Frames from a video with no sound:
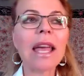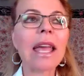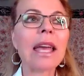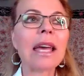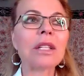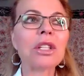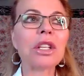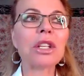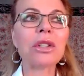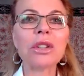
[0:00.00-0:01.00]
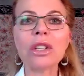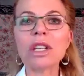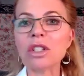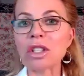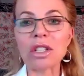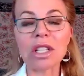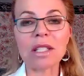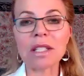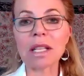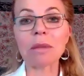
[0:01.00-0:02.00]
and
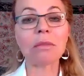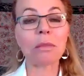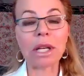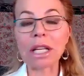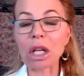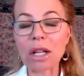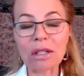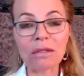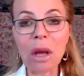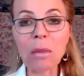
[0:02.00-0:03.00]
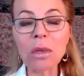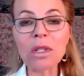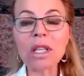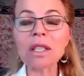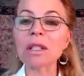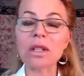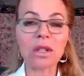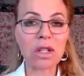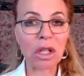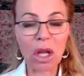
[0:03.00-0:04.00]
it's bringing lots of numbers in because
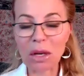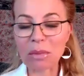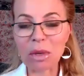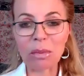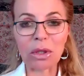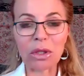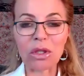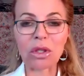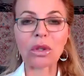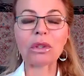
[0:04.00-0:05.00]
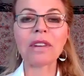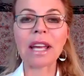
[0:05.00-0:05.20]
there's a lot of people to serve.